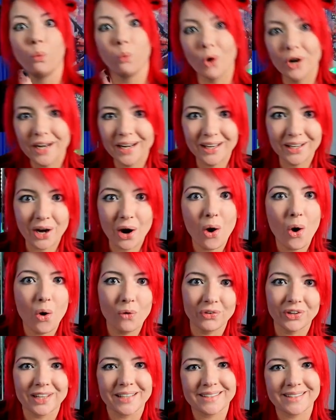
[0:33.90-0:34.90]
We're gonna
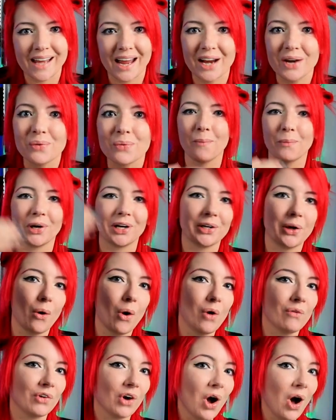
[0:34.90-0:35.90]
go over the site and we're gonna
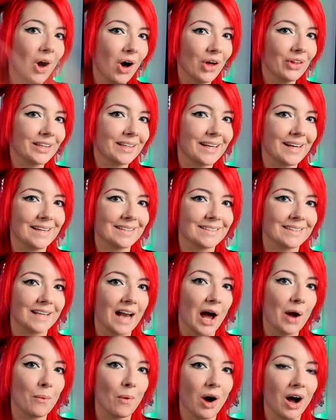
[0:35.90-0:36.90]
go over all the kits
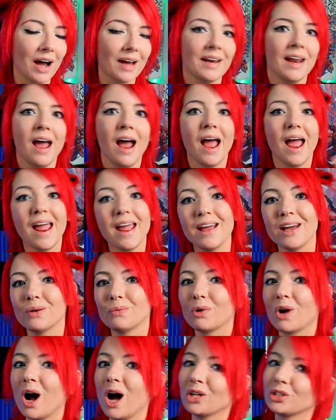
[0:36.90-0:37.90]
that I want,
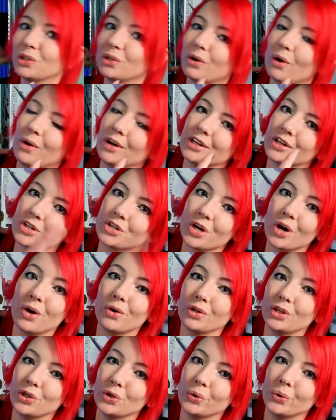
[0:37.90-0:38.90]
and we're also going to
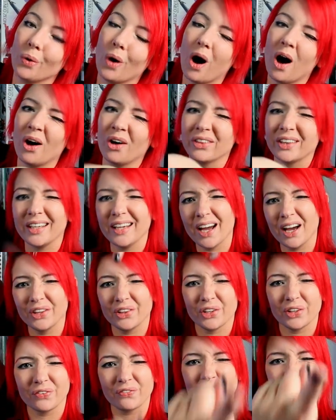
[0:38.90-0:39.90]
show you all the
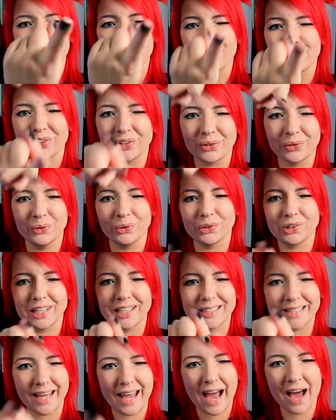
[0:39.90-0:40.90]
other features and cool
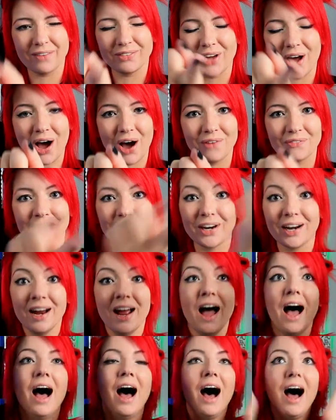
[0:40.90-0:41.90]
things they have to
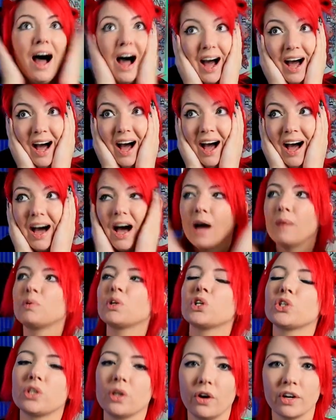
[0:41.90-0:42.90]
offer.
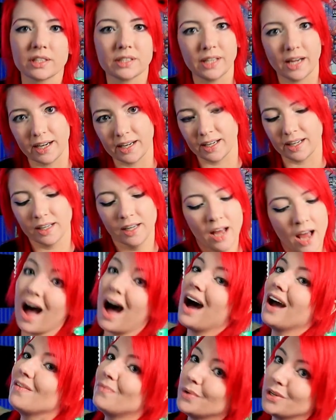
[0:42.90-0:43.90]
I'm just so excited.
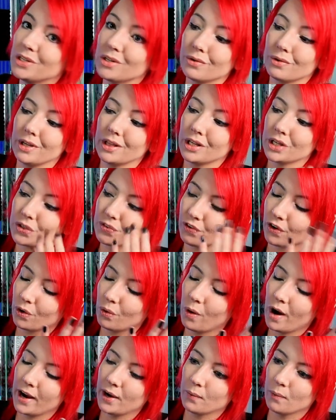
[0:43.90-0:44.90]
I've been doing this
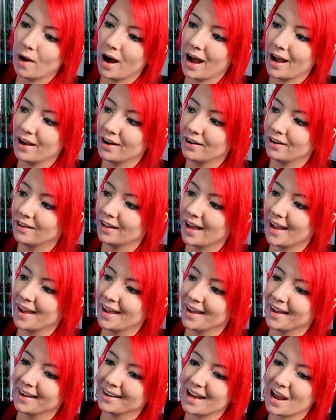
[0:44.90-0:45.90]
for quite a while,
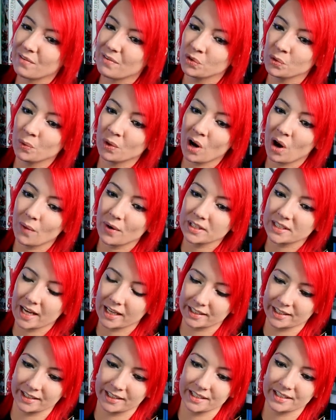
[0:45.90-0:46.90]
and everyone always
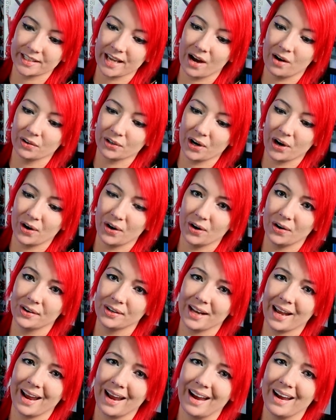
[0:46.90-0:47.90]
has a discount
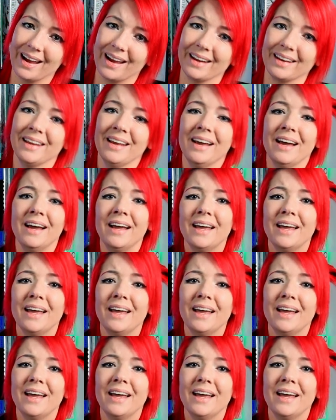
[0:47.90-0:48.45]
code, and